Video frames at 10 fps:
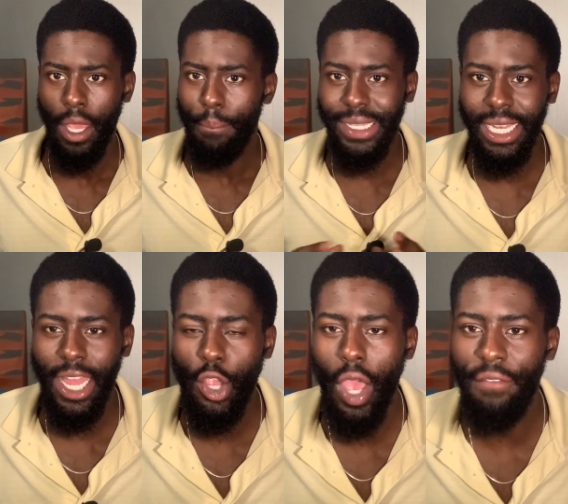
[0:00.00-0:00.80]
Pretend
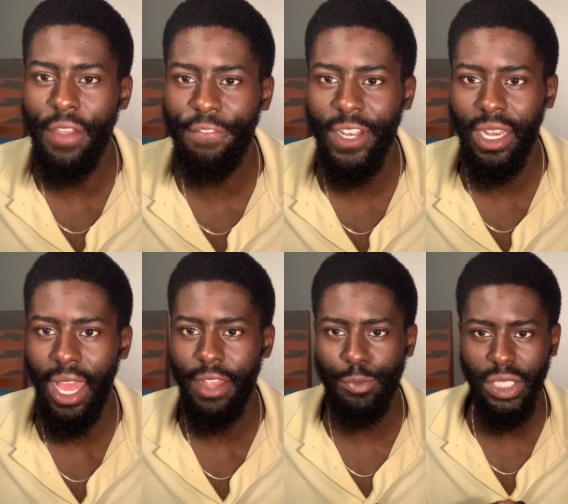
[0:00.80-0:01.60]
like you have infinite
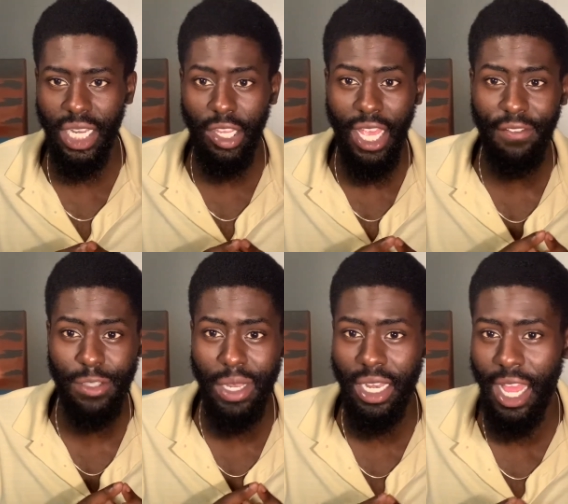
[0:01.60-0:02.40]
lives. Pretend like you have as
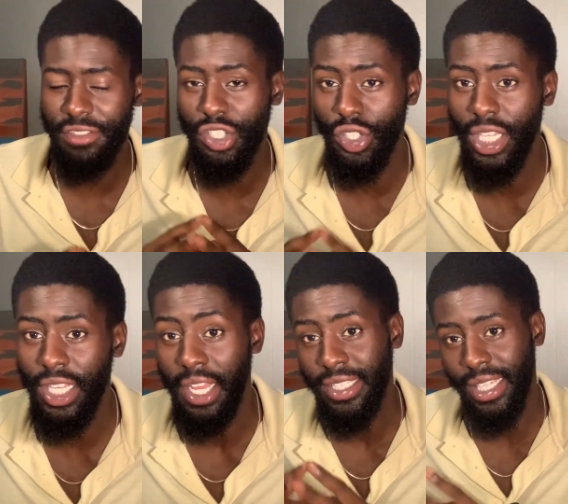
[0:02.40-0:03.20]
many lives as you
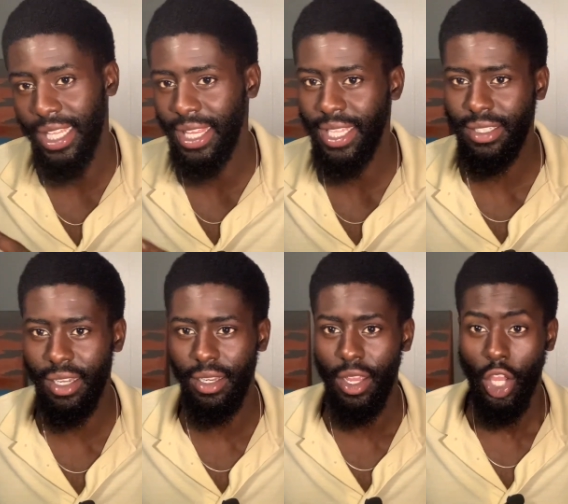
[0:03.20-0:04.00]
need to get things
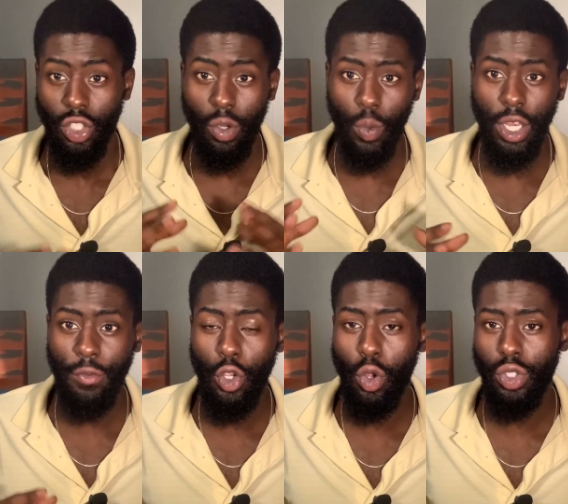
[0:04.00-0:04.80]
done. So whenever
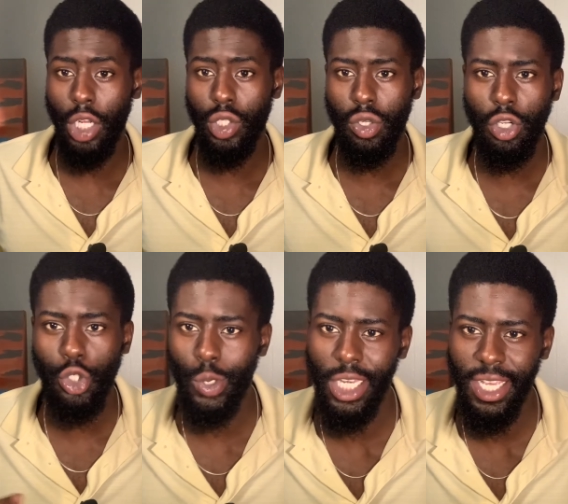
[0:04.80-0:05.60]
you go talk to a girl,
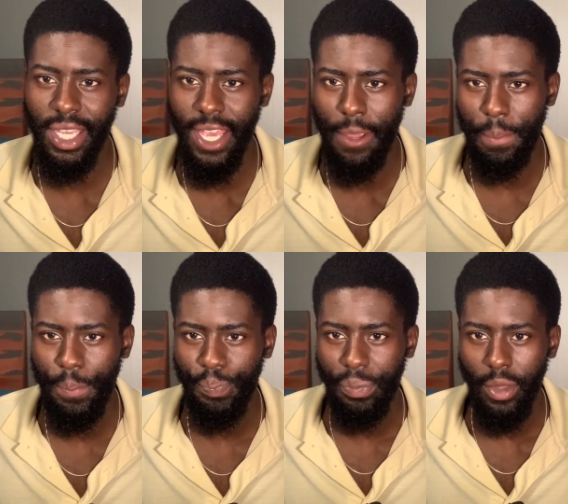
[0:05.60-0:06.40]
treat it like a game.
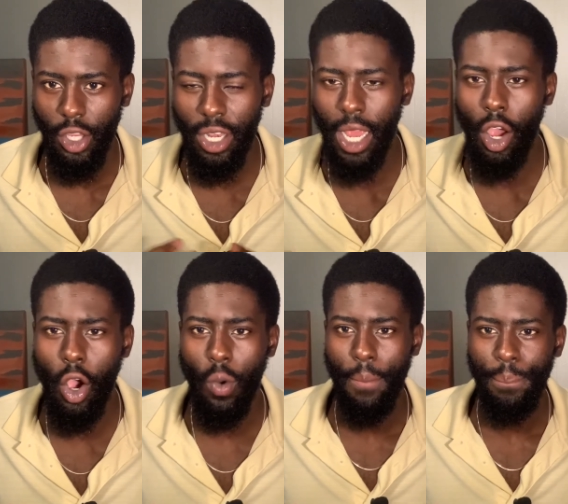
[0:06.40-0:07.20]
You're like,
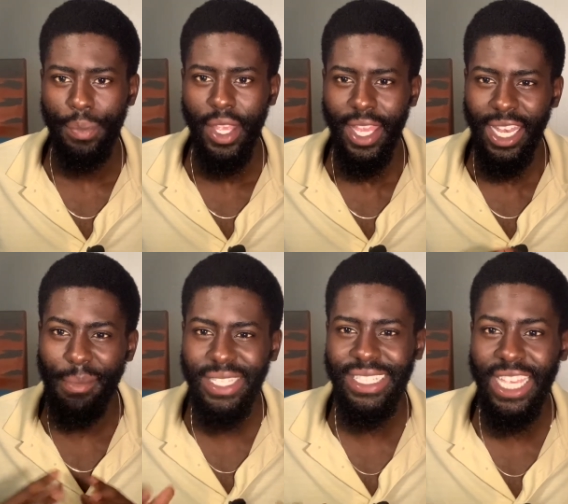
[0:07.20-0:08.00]
let
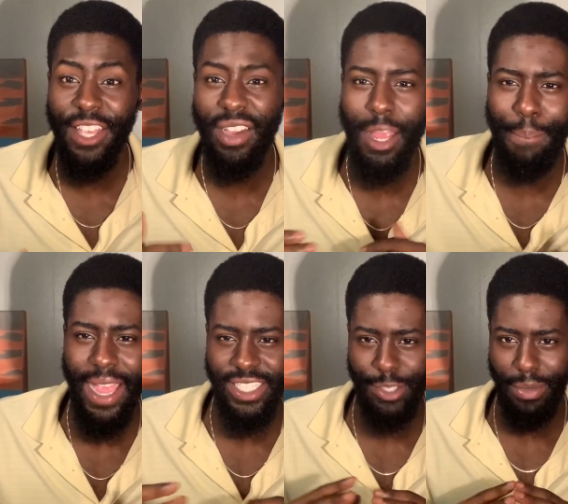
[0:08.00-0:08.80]
me see if I can
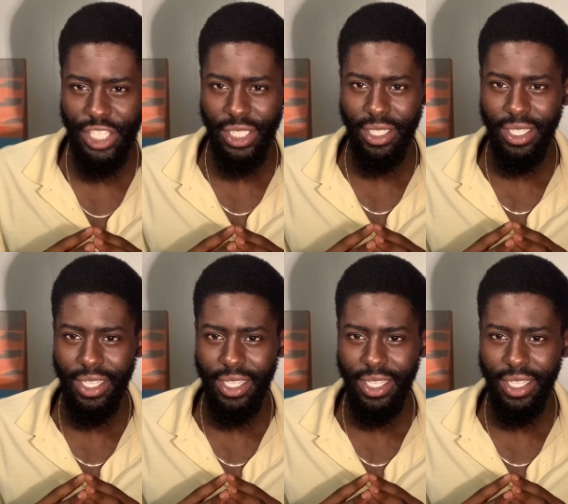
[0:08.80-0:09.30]
pass this mission.